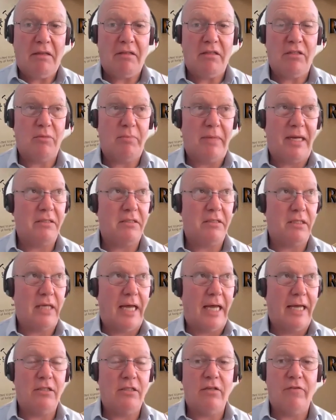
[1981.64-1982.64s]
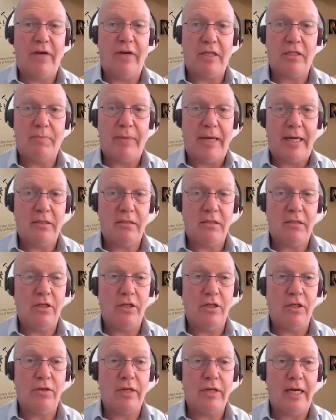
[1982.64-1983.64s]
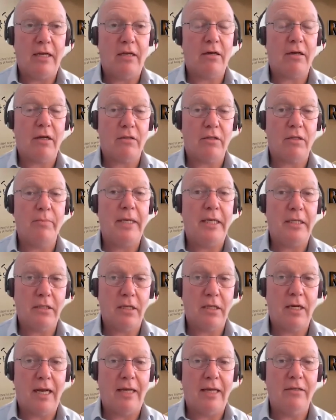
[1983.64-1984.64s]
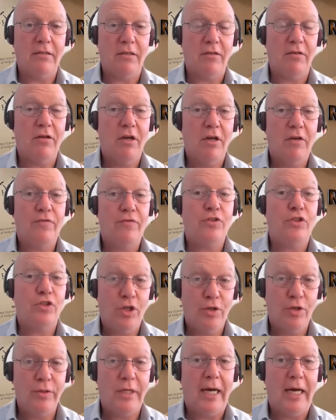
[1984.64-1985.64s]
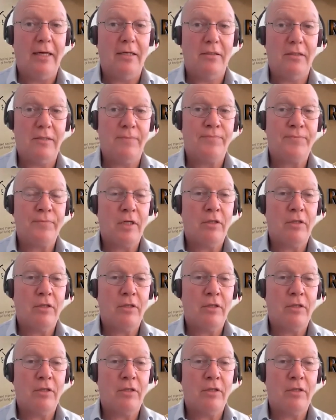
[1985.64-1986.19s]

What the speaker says: think it's about 8 of us based in the UK, and I got them into London for 2 days,